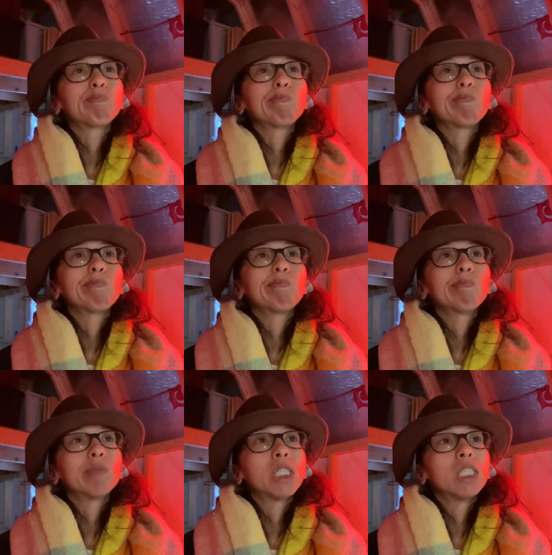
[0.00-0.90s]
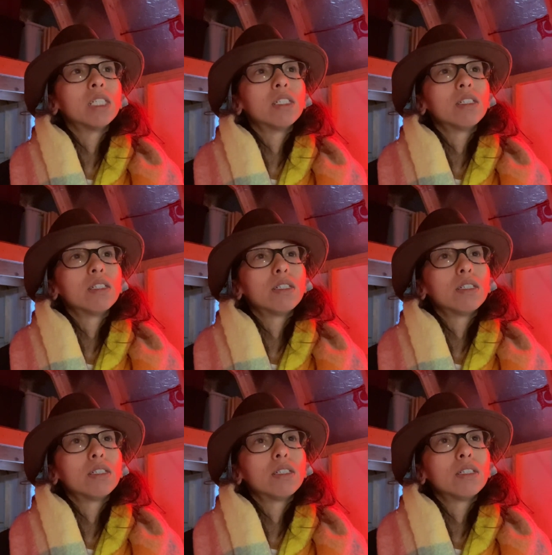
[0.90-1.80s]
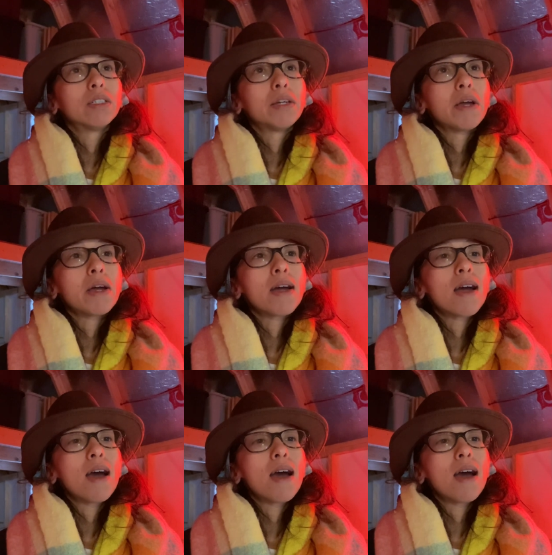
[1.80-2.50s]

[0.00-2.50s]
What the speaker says: (no one is talking)